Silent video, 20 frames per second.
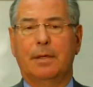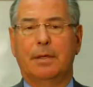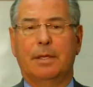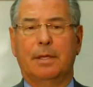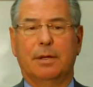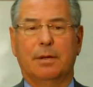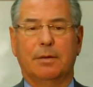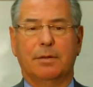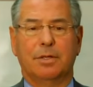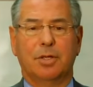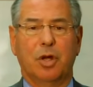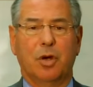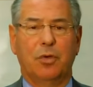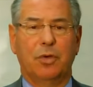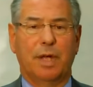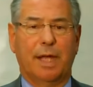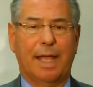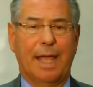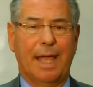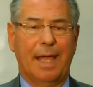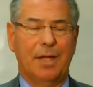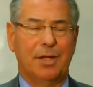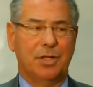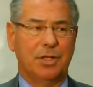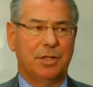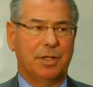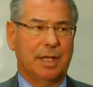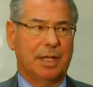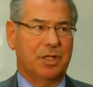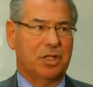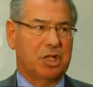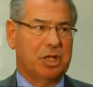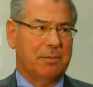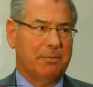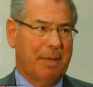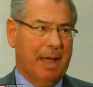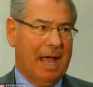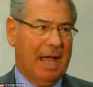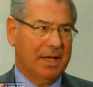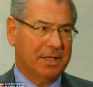there's no indication that
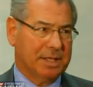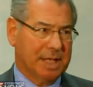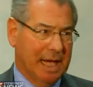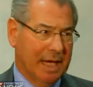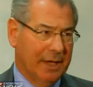she passed